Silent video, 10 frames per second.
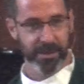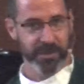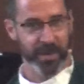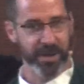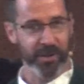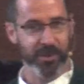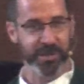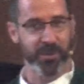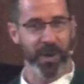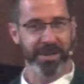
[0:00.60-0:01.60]
So I hear there
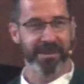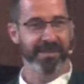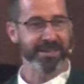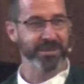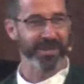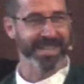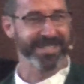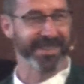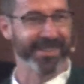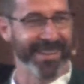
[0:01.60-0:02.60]
was quite an adventure last
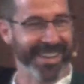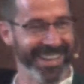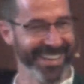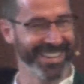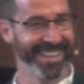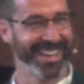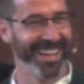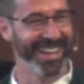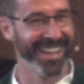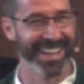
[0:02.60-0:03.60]
Sunday.
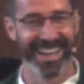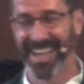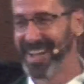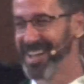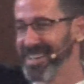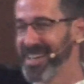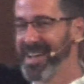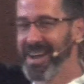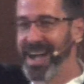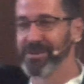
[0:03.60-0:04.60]

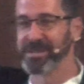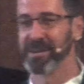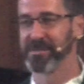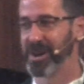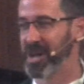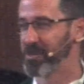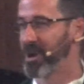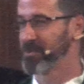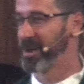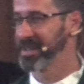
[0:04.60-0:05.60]
I was off in
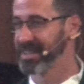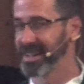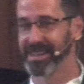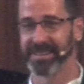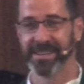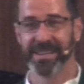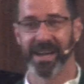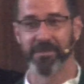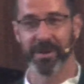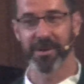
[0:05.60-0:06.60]
Ottawa running a
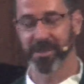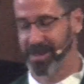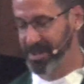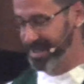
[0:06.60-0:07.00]
marathon,